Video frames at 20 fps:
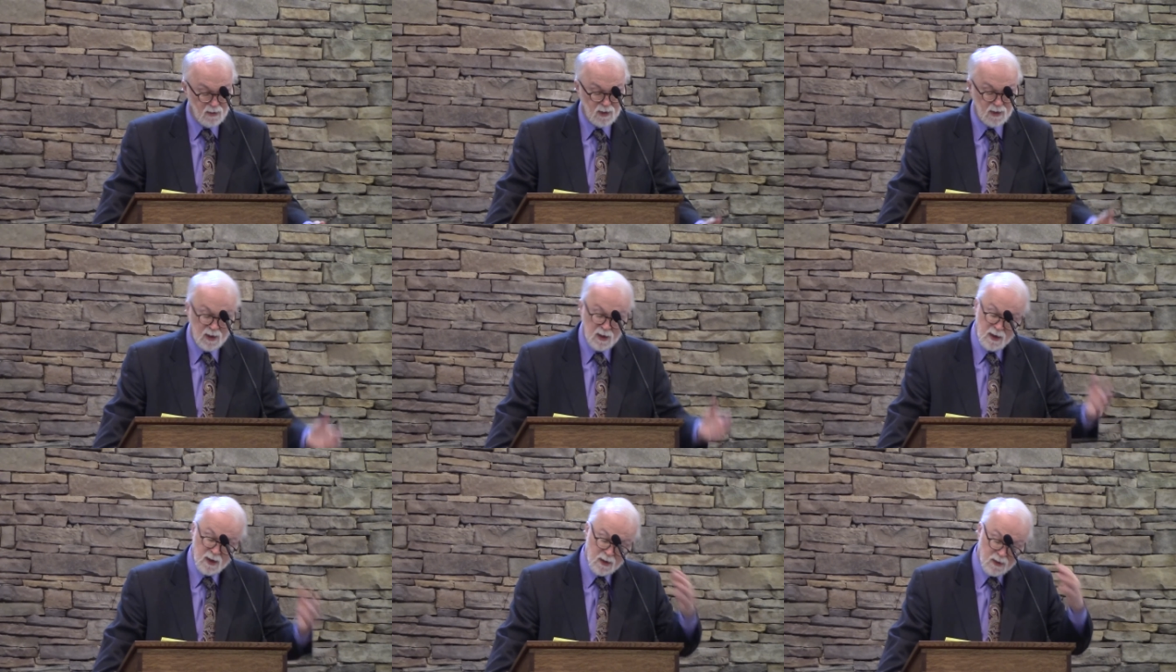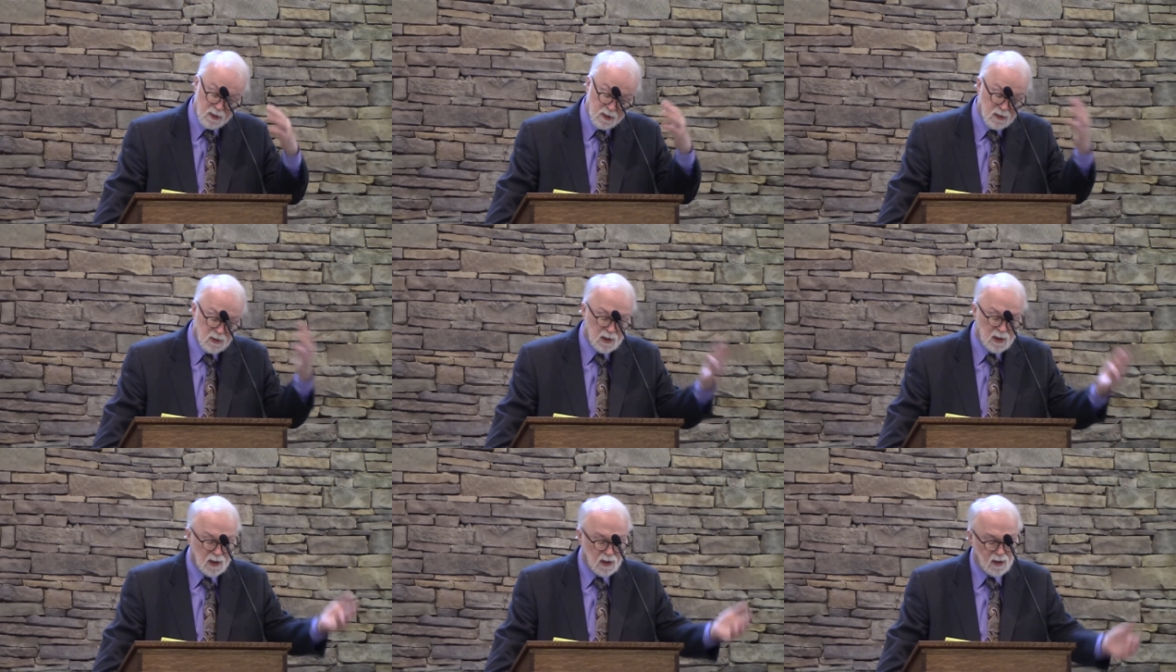There is
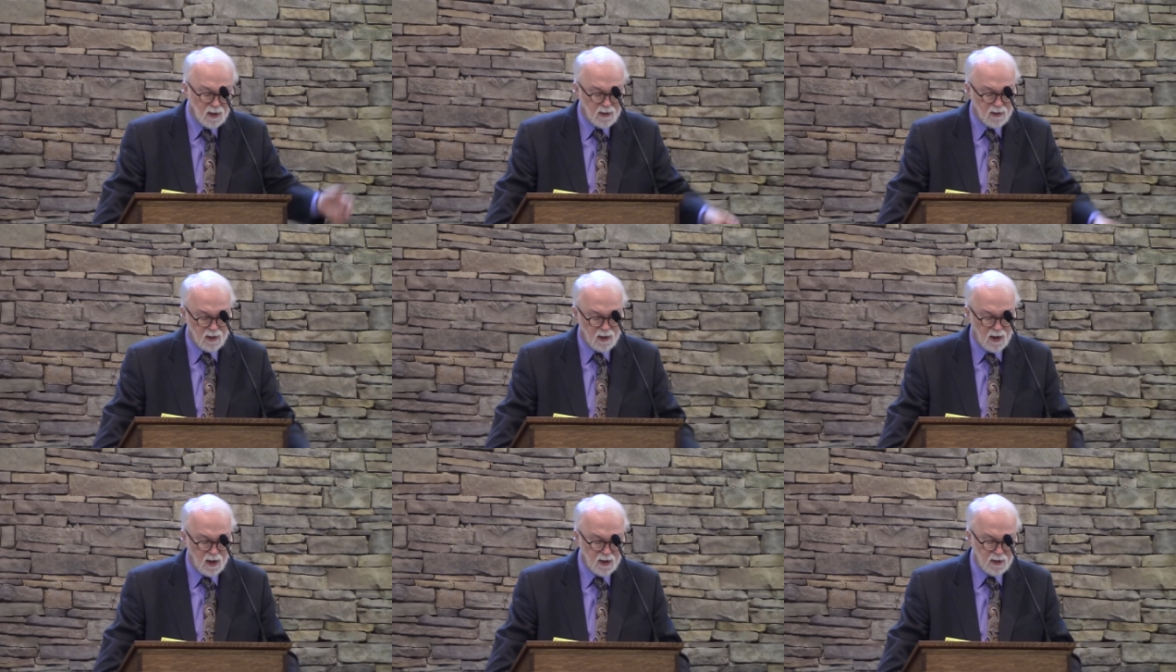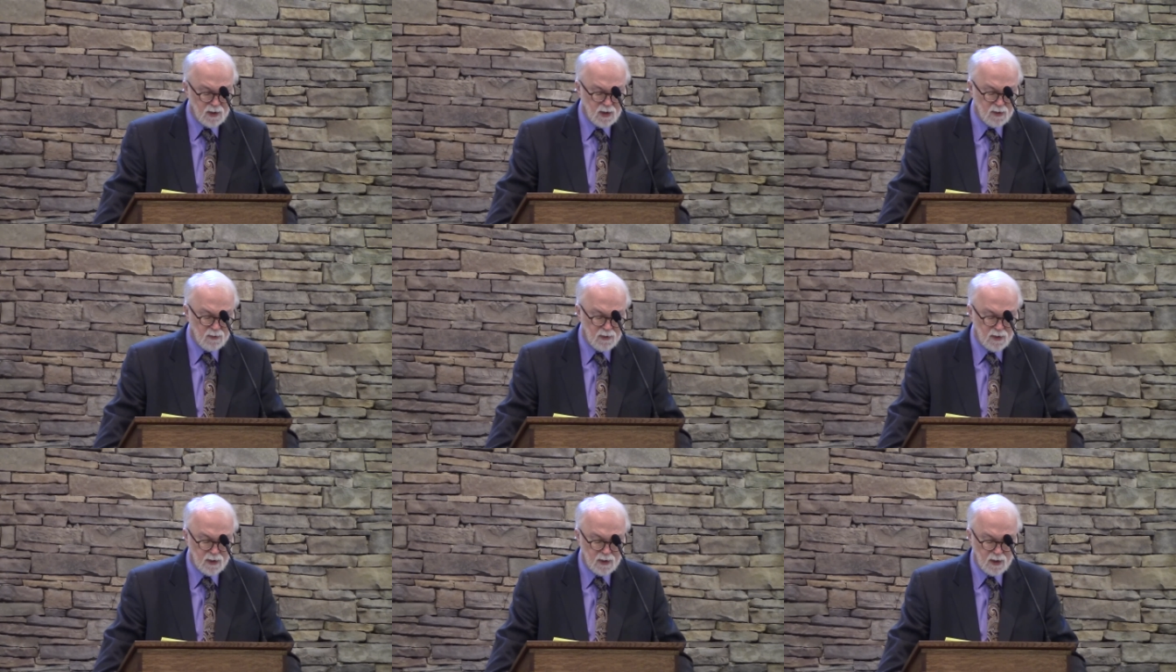another
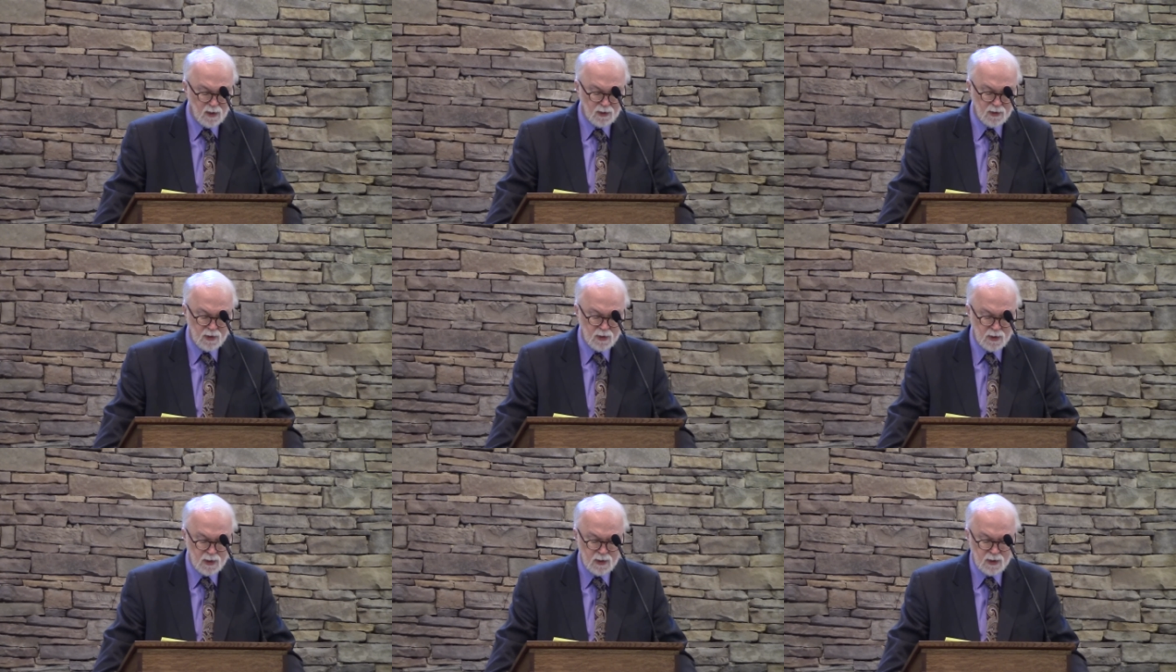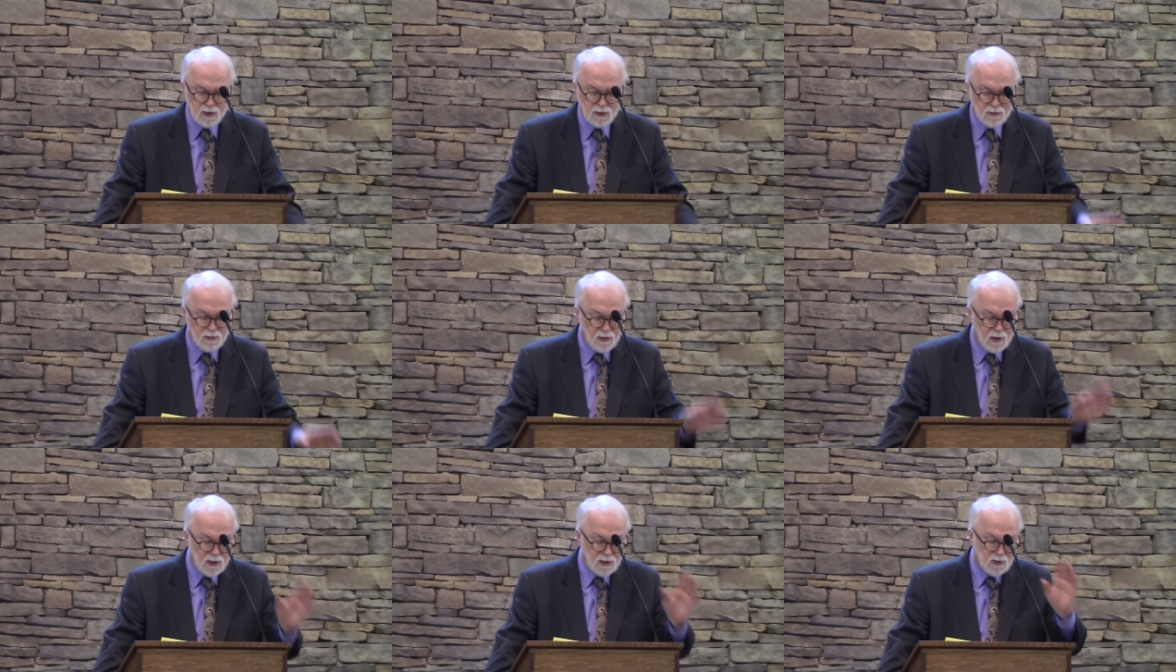theology of indulgences
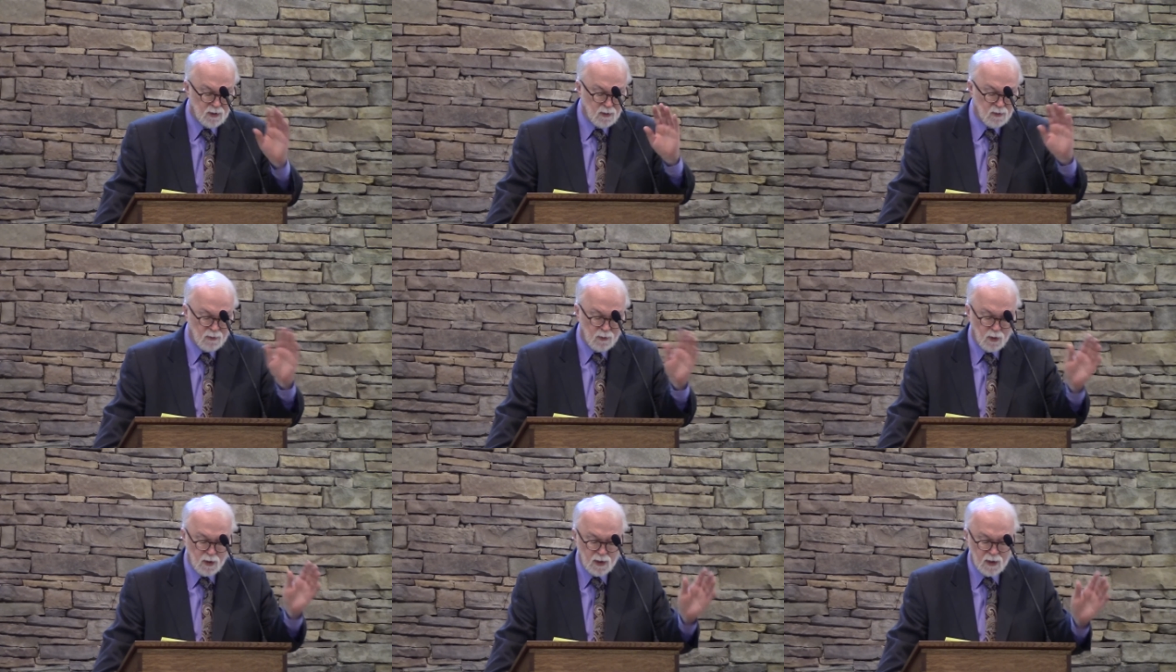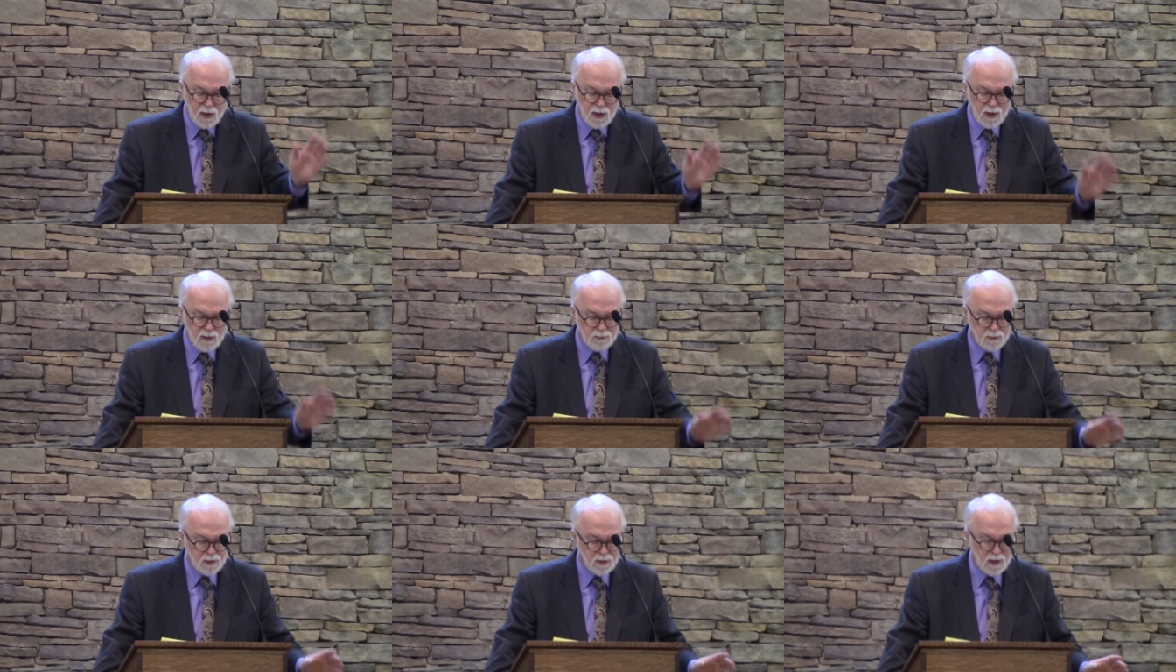that tries to avoid
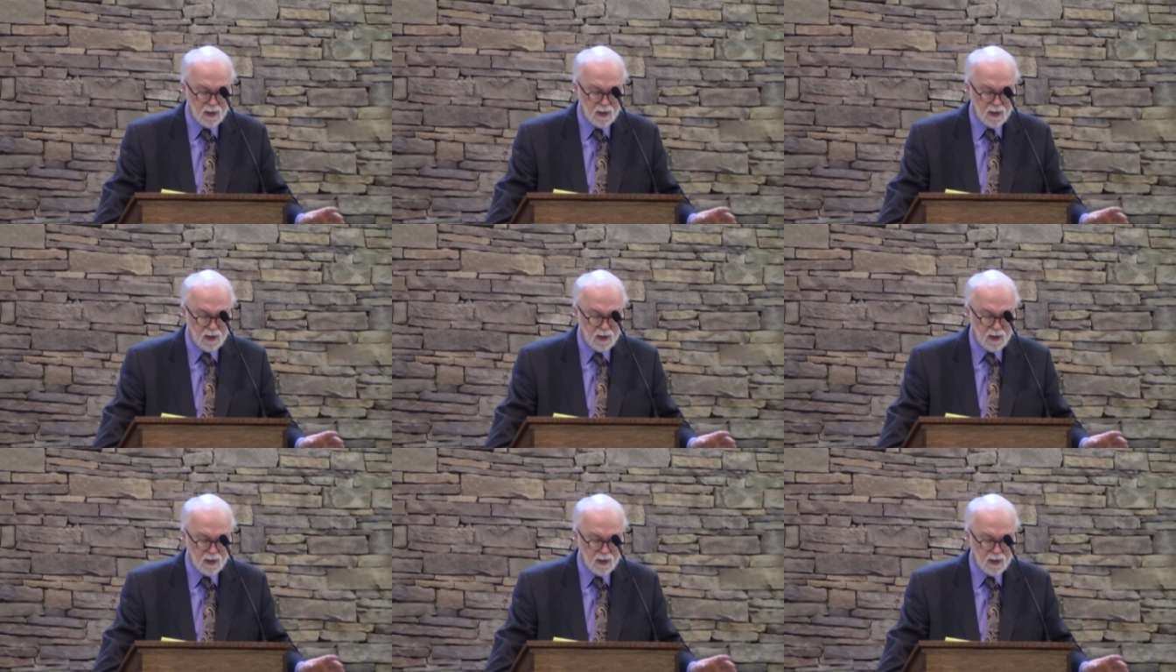that,